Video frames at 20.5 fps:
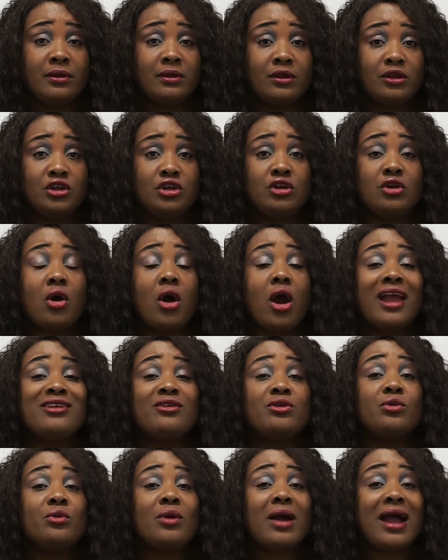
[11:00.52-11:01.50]
You
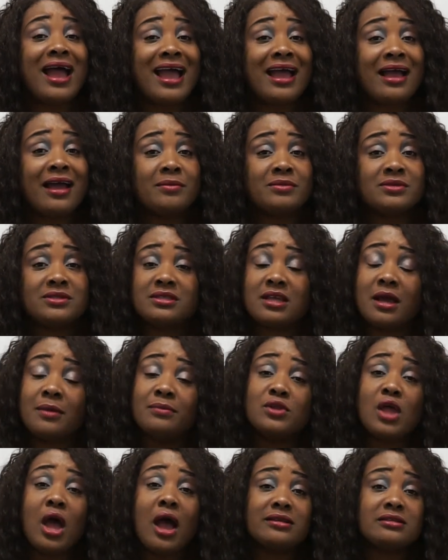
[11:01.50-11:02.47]
know,
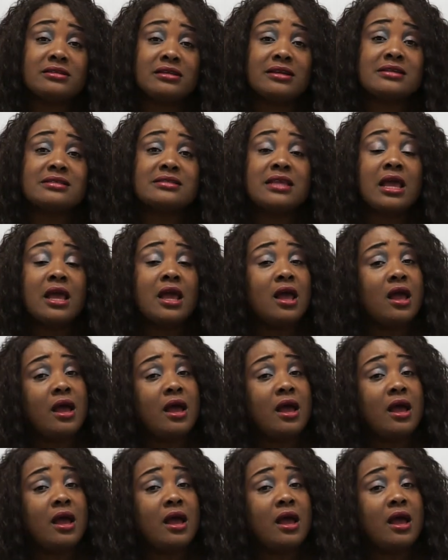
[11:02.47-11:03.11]
some doctors